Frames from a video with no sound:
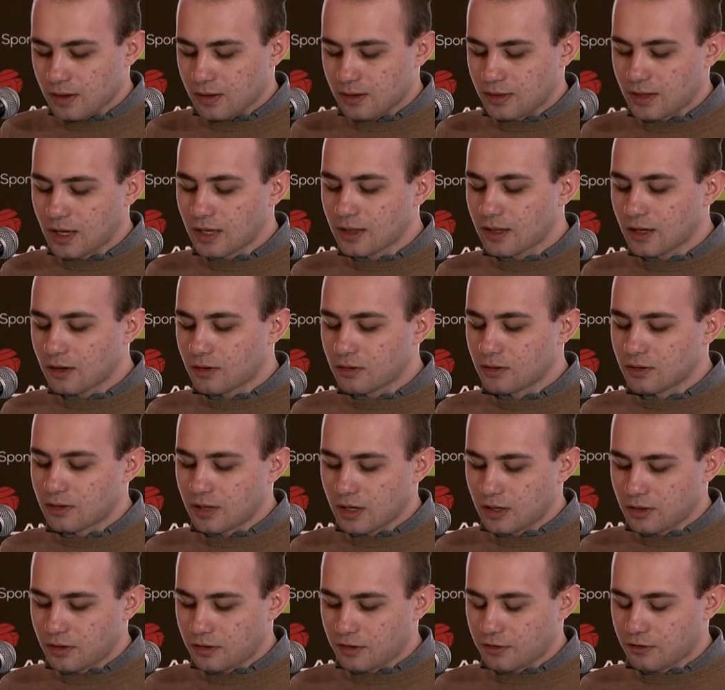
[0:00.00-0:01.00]
Data
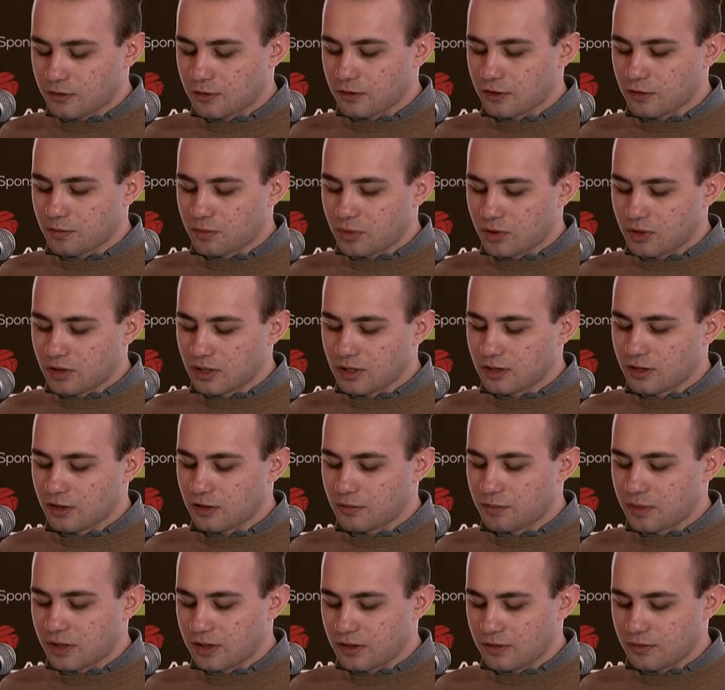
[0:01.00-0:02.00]
containers corresponding to
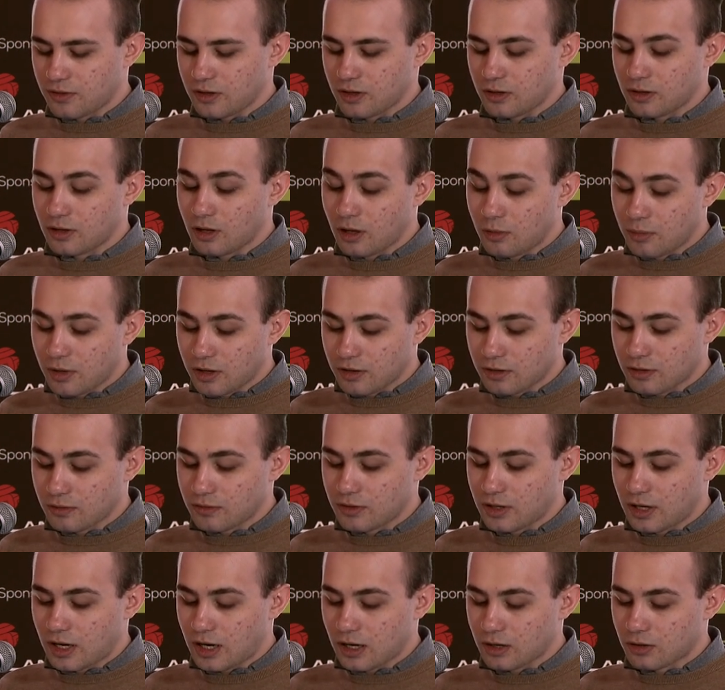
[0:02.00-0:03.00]
specific domains
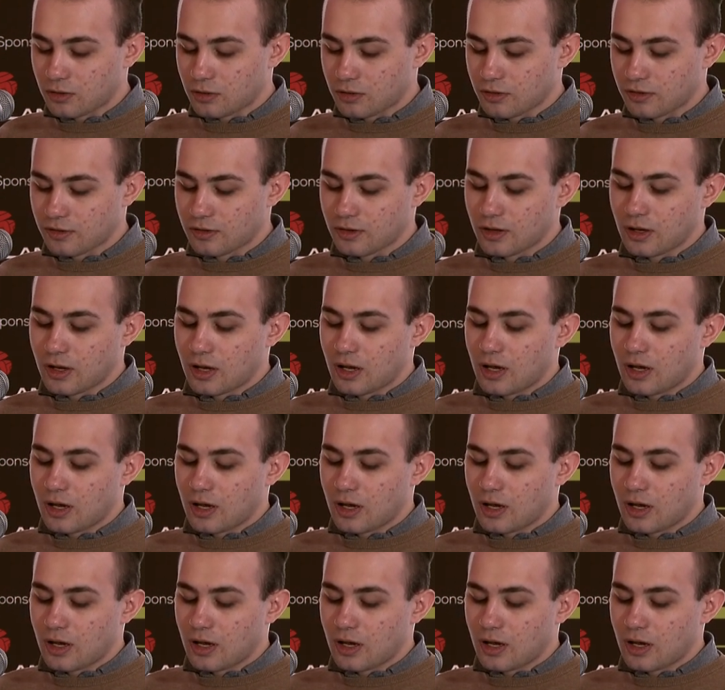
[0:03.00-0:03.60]
of the actor's